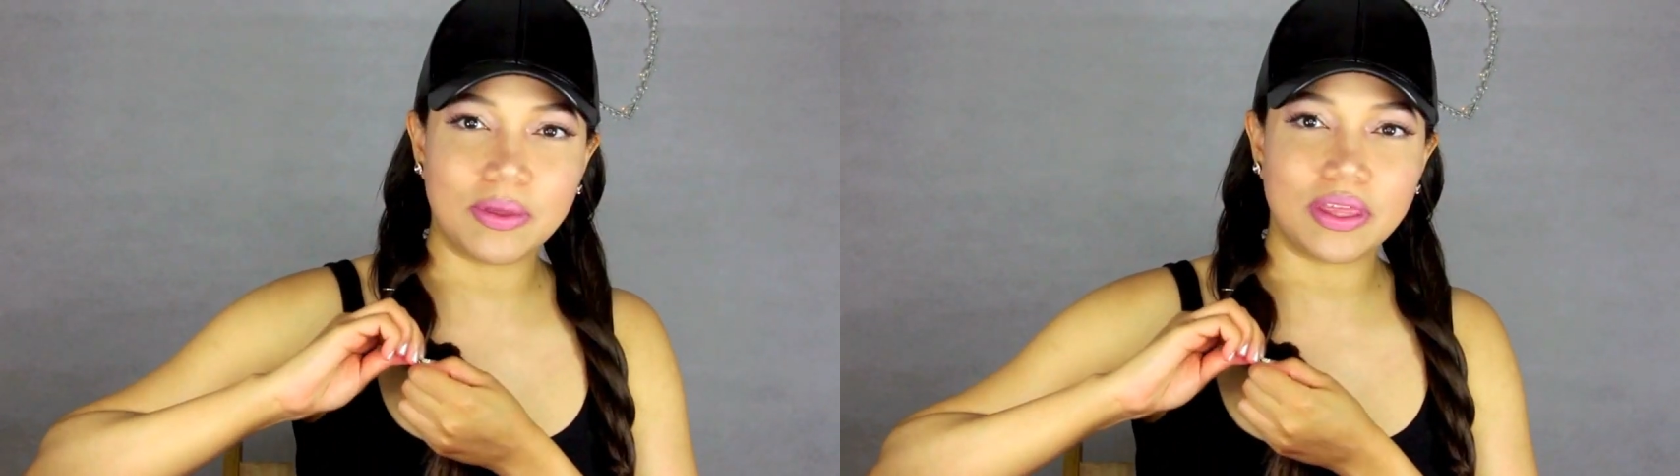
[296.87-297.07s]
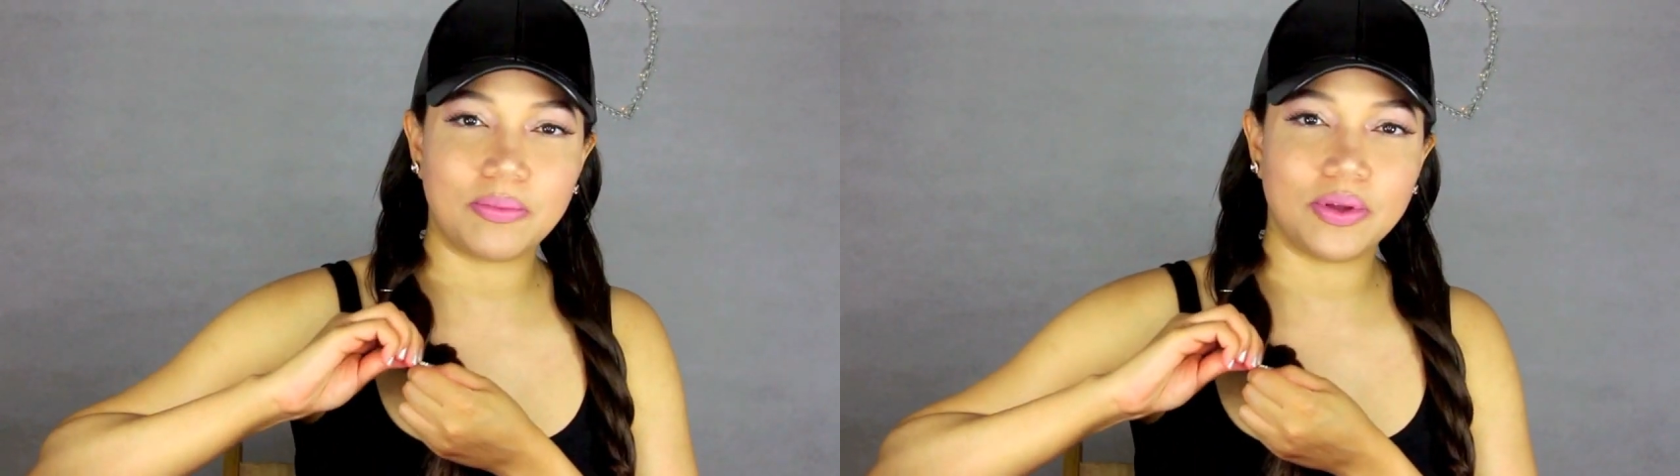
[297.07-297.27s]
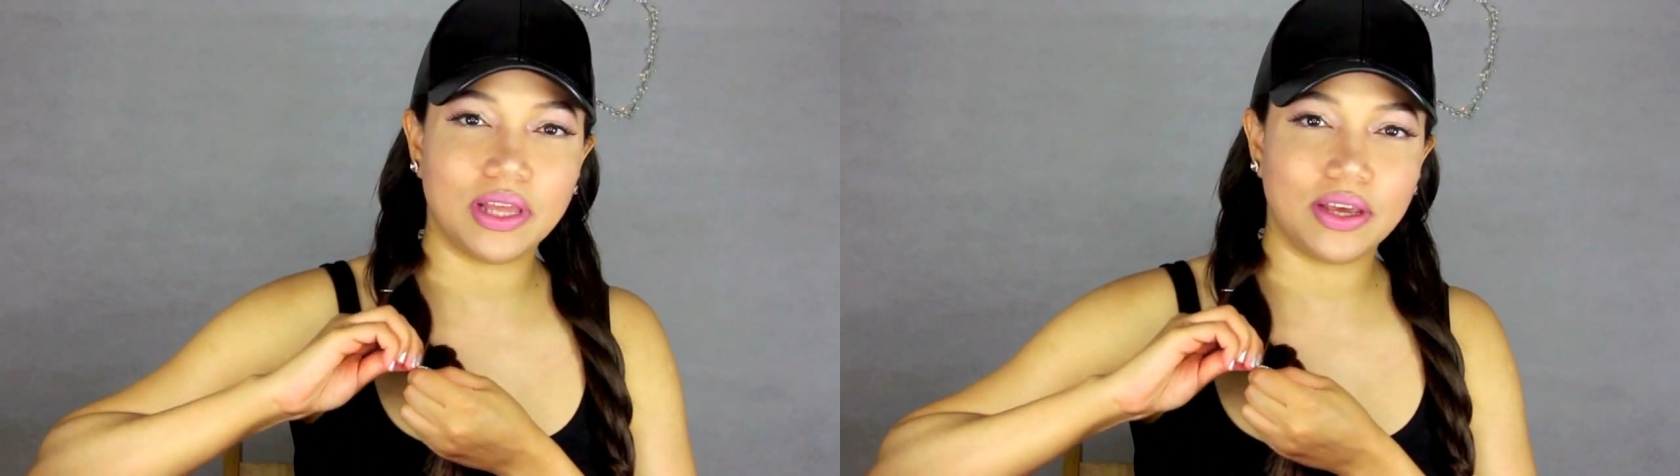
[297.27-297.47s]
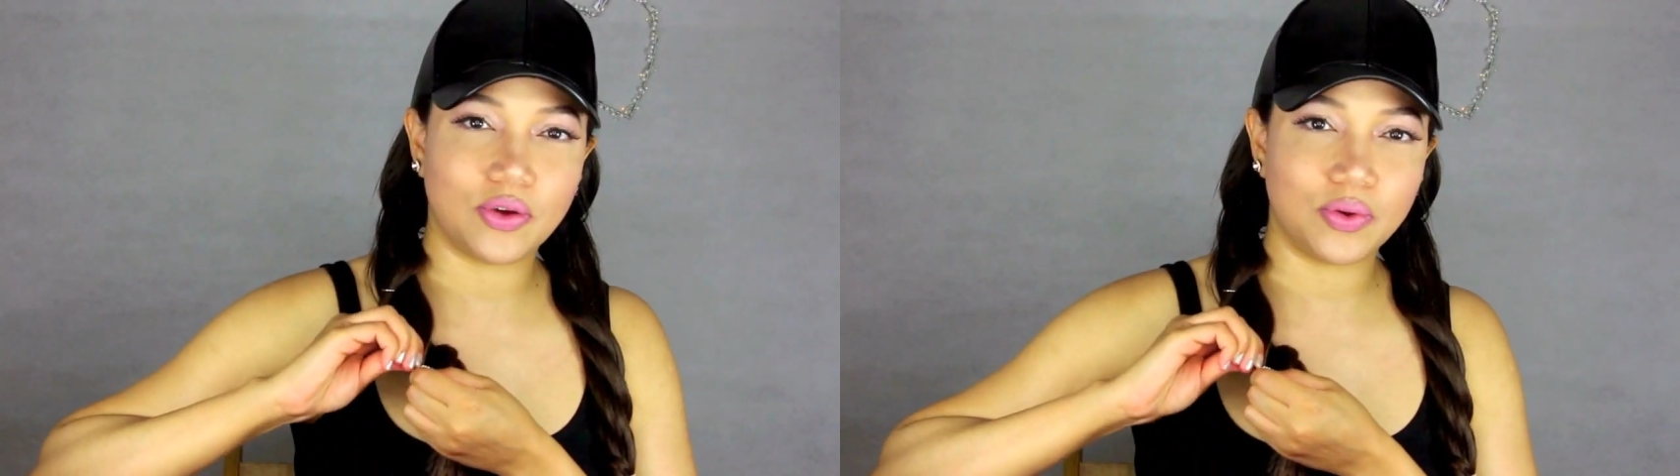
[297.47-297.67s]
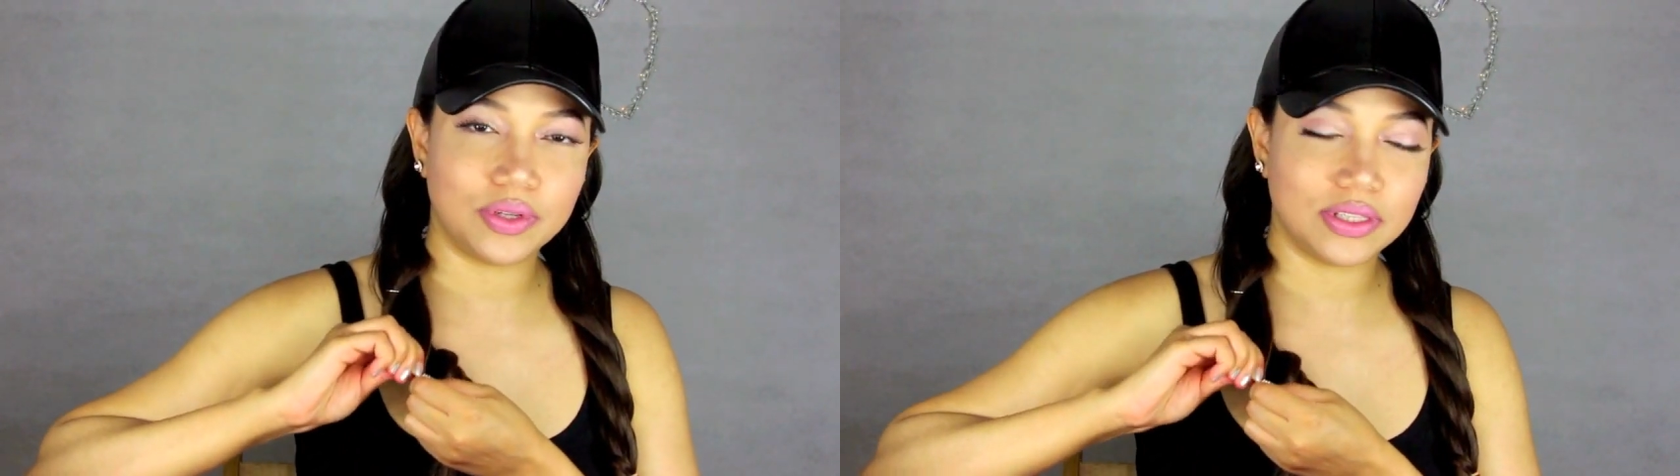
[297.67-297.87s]
maybe they put like
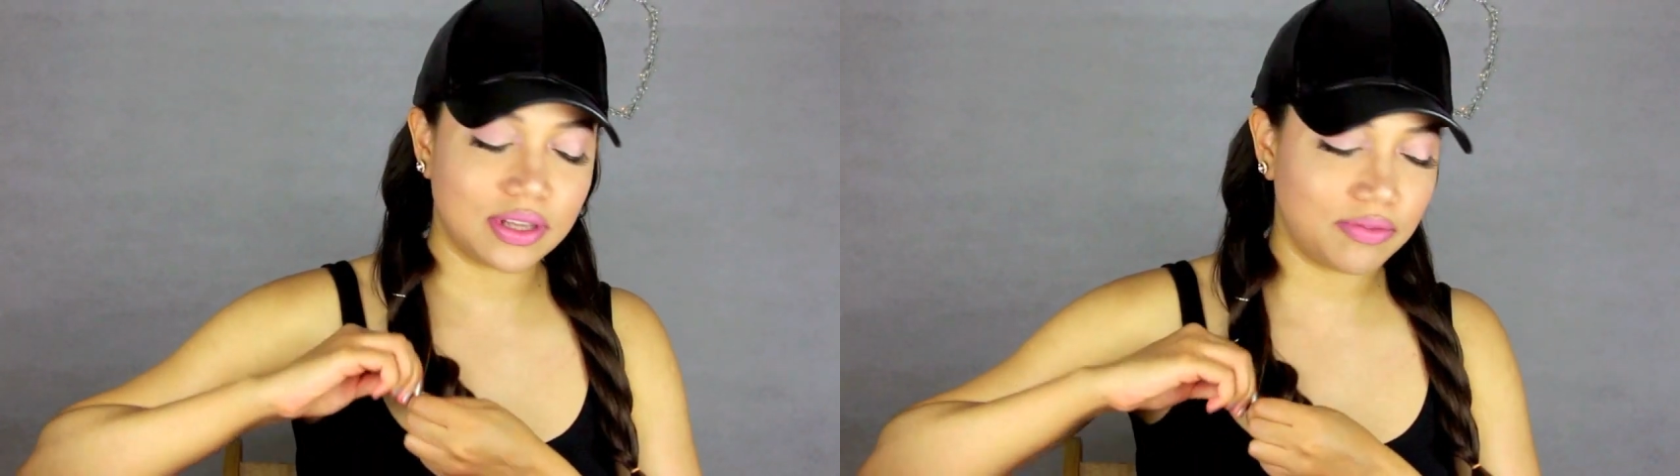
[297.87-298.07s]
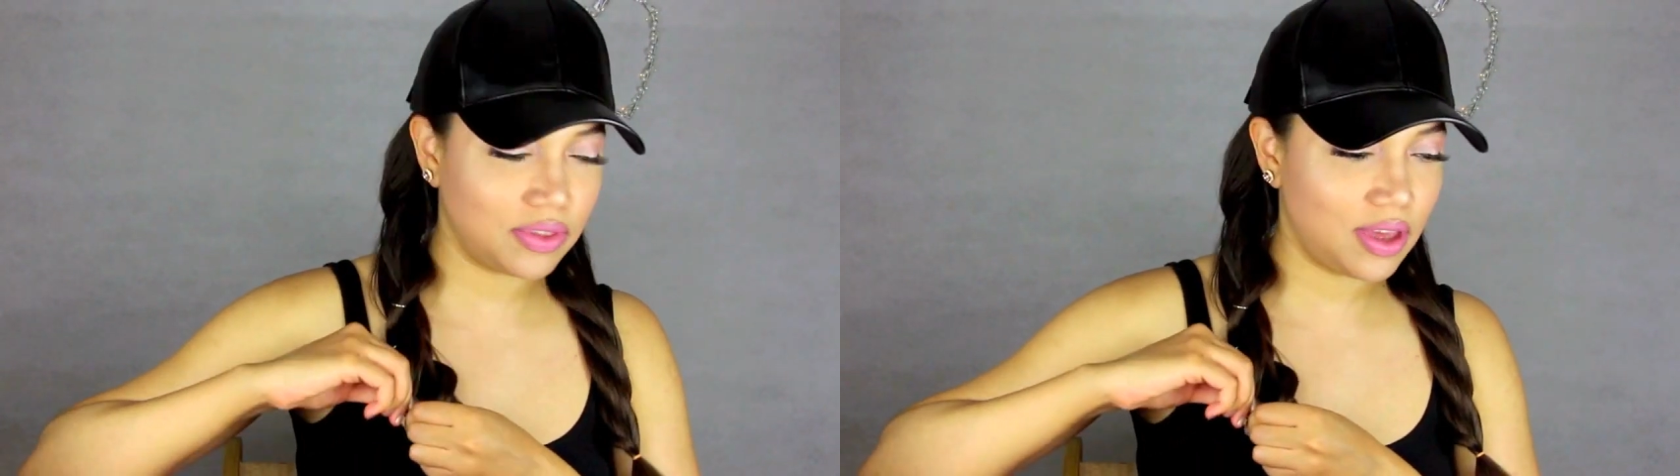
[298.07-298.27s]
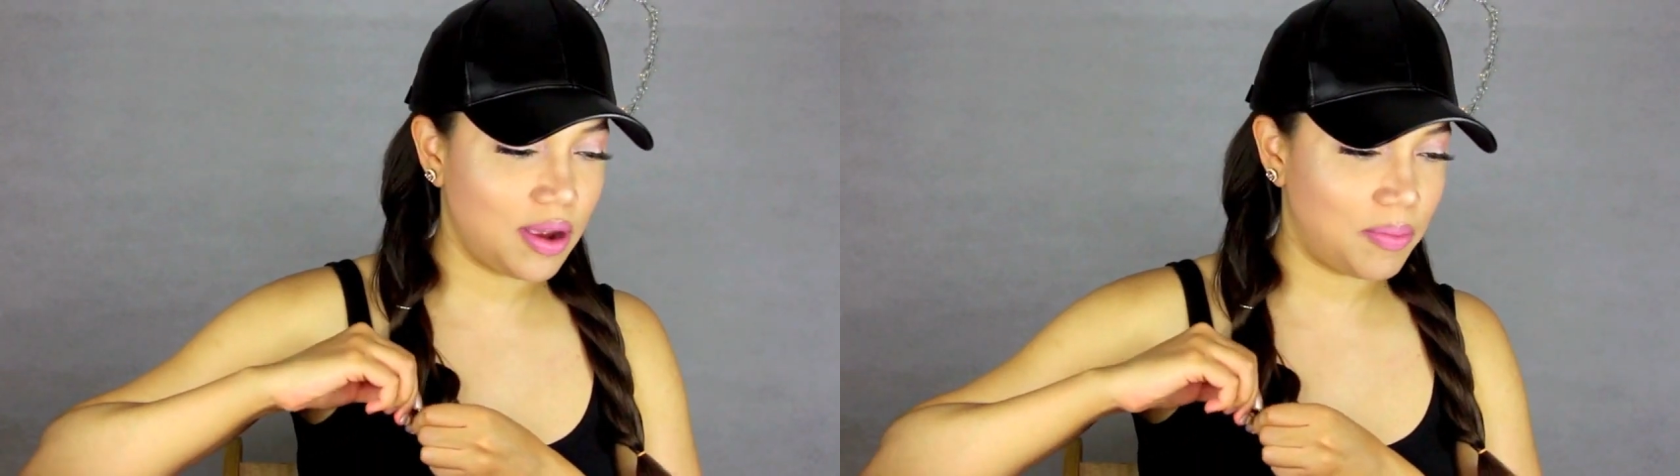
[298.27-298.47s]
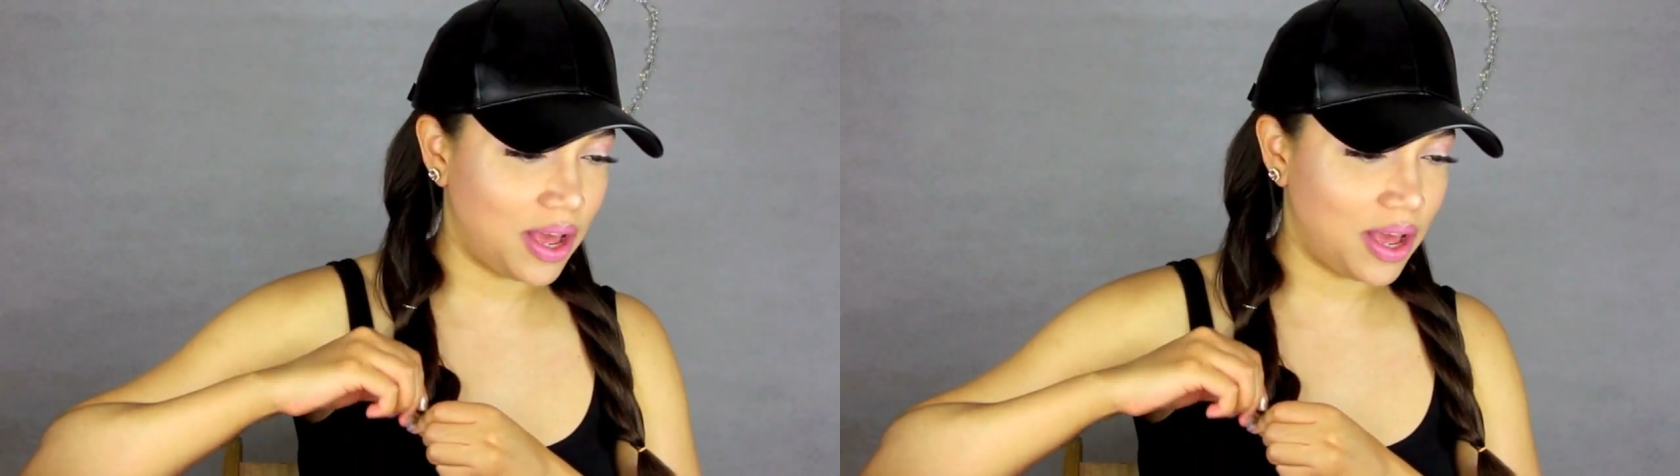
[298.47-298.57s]
gold and stuff in their hair